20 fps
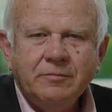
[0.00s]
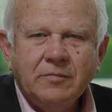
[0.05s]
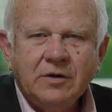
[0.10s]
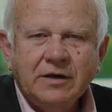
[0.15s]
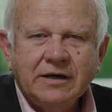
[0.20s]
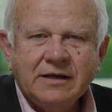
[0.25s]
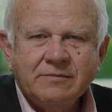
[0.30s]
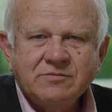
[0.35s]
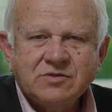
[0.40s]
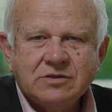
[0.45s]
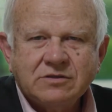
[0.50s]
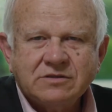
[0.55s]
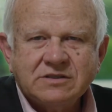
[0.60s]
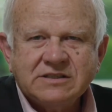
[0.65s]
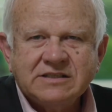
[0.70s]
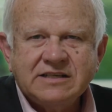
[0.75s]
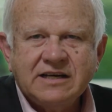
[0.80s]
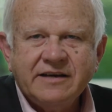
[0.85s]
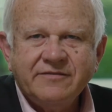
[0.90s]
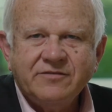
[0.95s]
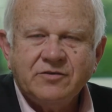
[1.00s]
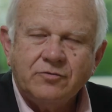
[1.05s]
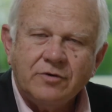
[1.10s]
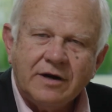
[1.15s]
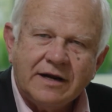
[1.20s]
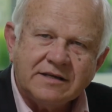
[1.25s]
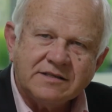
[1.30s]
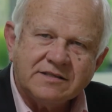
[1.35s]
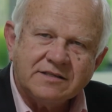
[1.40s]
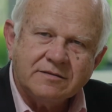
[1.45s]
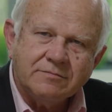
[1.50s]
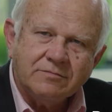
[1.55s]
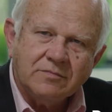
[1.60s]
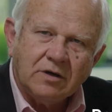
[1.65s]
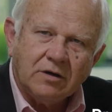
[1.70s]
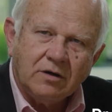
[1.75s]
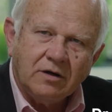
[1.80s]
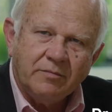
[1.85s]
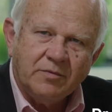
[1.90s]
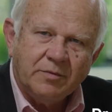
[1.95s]
My name's Dr David Ransom.
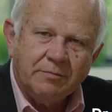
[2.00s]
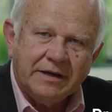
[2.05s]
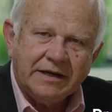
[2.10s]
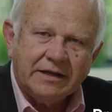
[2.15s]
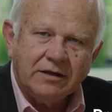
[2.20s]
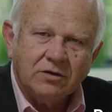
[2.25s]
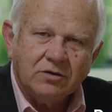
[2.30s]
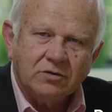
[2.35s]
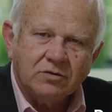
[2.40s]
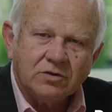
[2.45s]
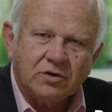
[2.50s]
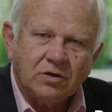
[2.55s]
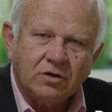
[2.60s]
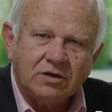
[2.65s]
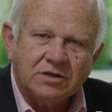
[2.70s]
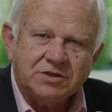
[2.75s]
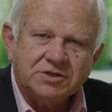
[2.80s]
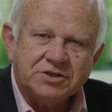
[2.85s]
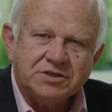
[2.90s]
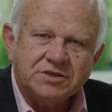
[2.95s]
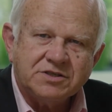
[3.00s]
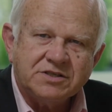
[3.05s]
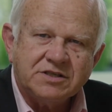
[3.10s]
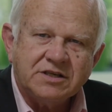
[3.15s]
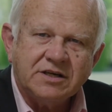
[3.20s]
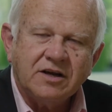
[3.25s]
I'm a medical oncologist,